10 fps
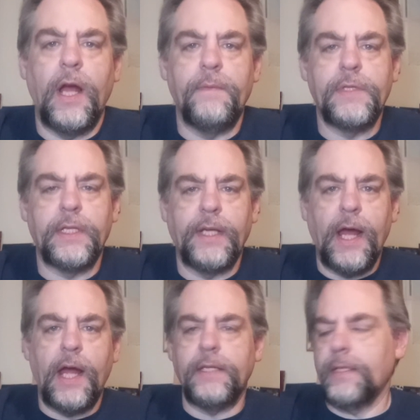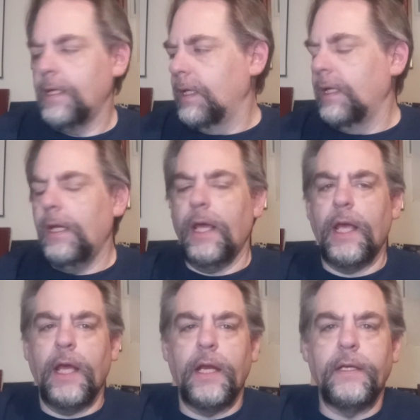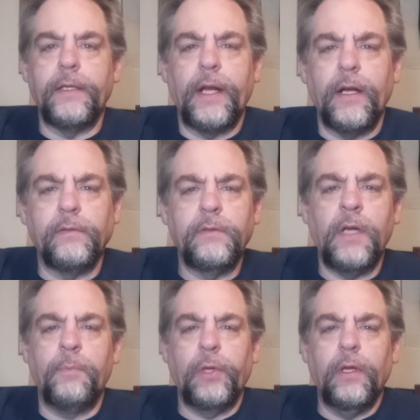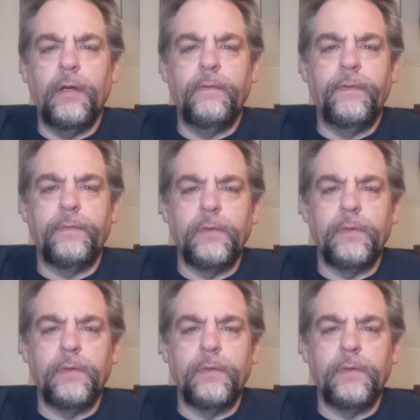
I'm Scott, and got a couple of